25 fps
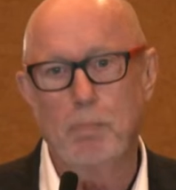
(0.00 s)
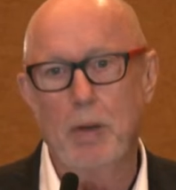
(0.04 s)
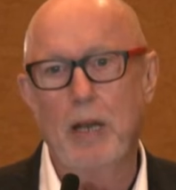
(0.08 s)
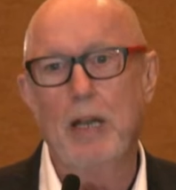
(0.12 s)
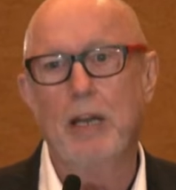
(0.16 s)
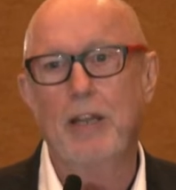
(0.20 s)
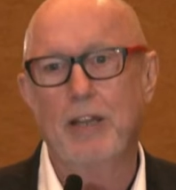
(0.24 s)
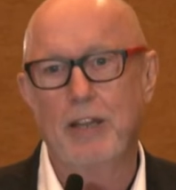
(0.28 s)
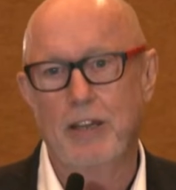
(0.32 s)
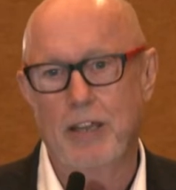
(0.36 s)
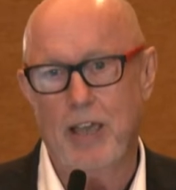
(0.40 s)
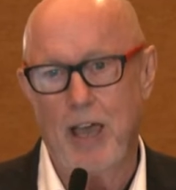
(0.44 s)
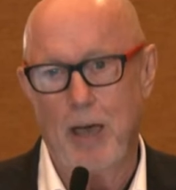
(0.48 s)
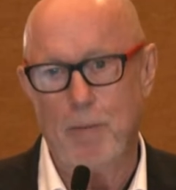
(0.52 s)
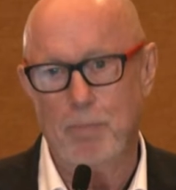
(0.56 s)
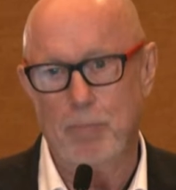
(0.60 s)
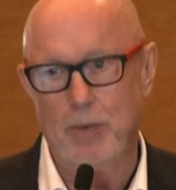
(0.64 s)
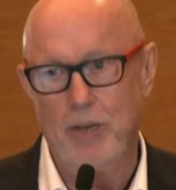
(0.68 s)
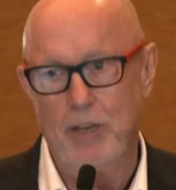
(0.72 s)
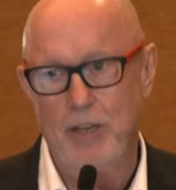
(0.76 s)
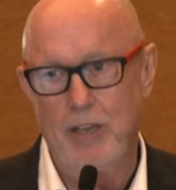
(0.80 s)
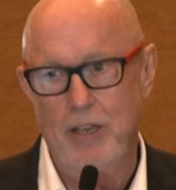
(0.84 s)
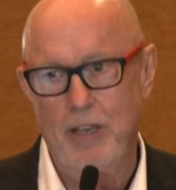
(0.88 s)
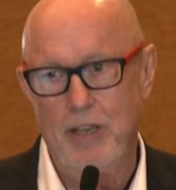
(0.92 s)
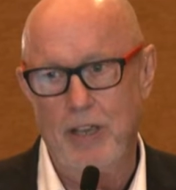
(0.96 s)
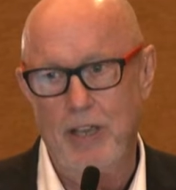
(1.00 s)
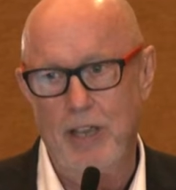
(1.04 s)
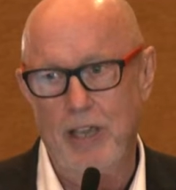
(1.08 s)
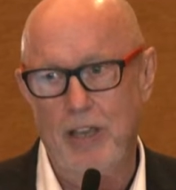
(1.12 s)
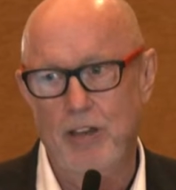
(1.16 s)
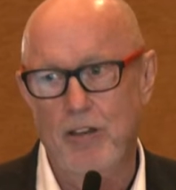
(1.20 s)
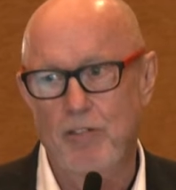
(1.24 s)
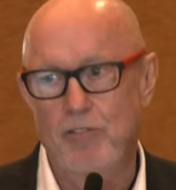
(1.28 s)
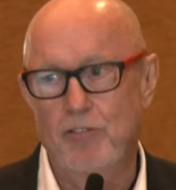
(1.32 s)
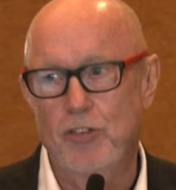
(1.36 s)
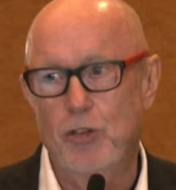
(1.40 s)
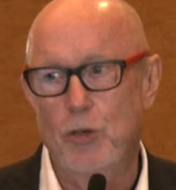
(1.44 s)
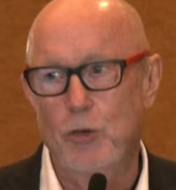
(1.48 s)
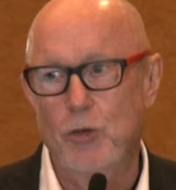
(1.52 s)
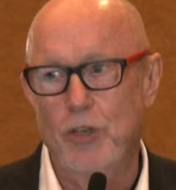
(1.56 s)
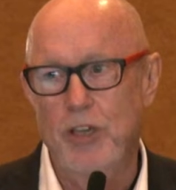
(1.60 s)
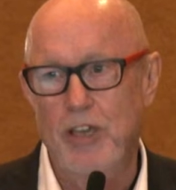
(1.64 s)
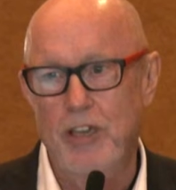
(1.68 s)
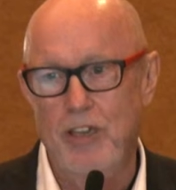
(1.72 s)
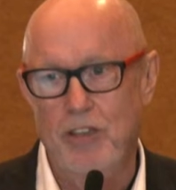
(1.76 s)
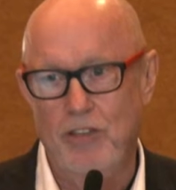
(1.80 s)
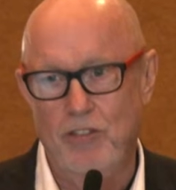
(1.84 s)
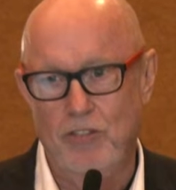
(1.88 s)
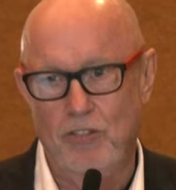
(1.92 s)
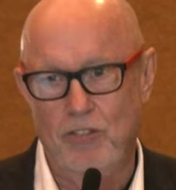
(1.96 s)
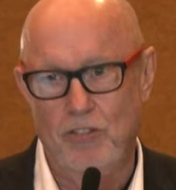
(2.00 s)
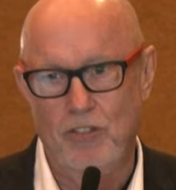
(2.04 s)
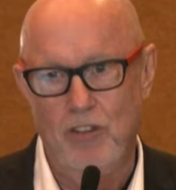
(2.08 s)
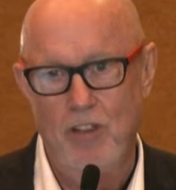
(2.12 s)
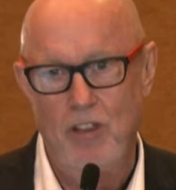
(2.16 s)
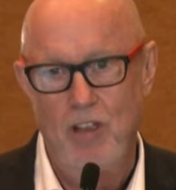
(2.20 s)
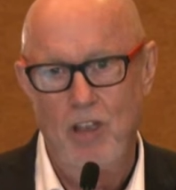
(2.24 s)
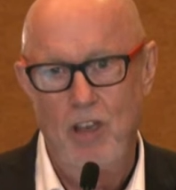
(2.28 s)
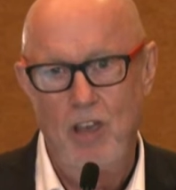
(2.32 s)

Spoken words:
billion company in a few years.